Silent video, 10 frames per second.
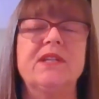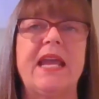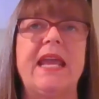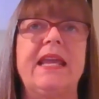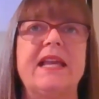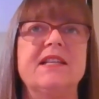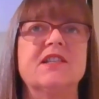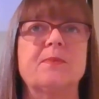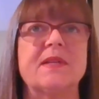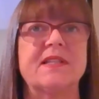take a
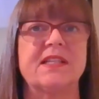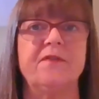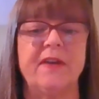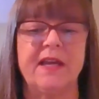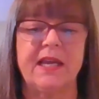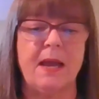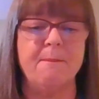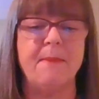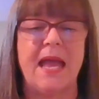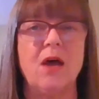specific
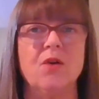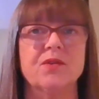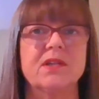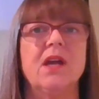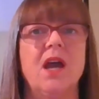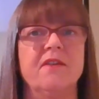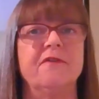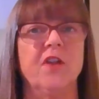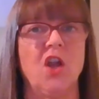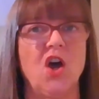amount of
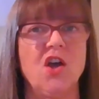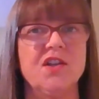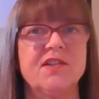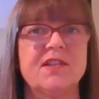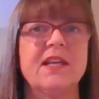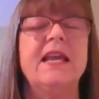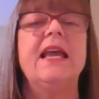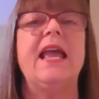floss